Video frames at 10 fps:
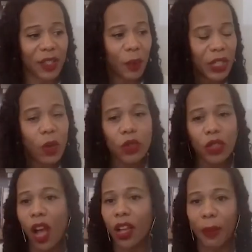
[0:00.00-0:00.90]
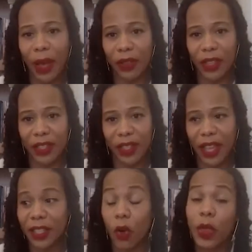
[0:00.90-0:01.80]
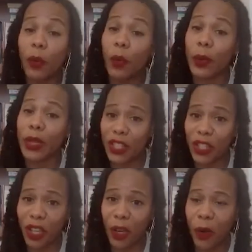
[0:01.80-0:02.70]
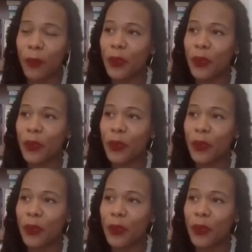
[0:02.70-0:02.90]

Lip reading: is that we don't talk about these things, or that when we do,